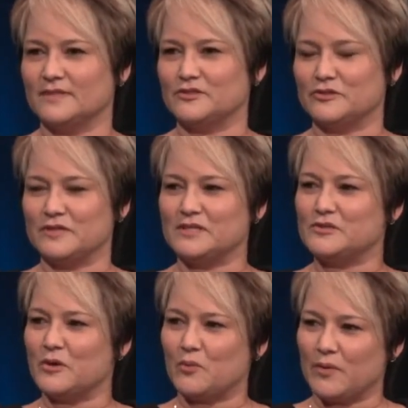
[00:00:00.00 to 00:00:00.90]
turned
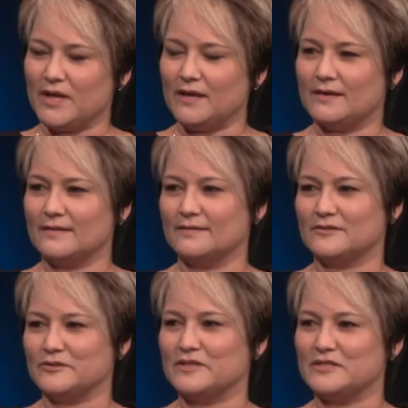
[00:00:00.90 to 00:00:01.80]
into a week,
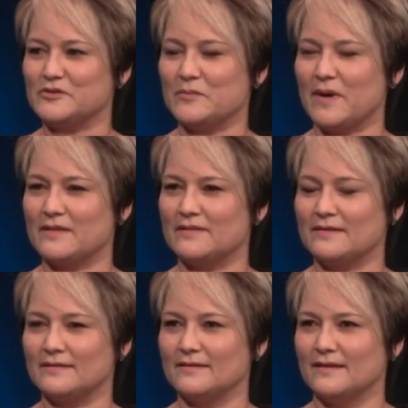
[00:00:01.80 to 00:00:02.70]
turned into a month,
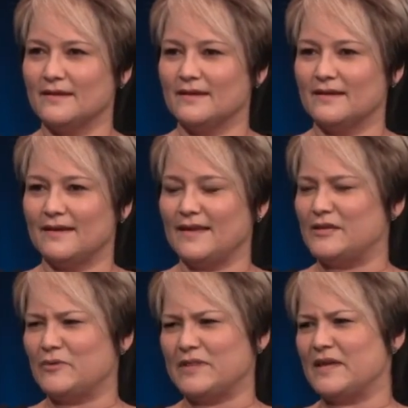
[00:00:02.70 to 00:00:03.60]
and
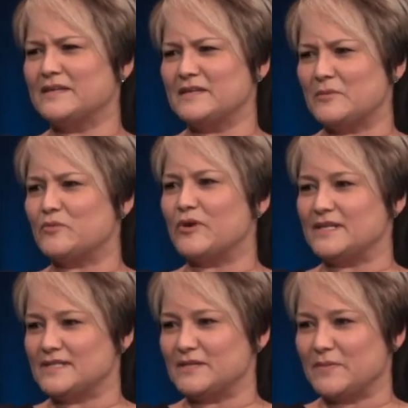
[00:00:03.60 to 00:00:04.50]
anyway, they ended up
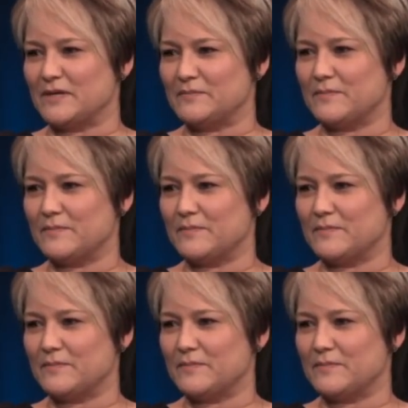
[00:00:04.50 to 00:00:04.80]
raising me.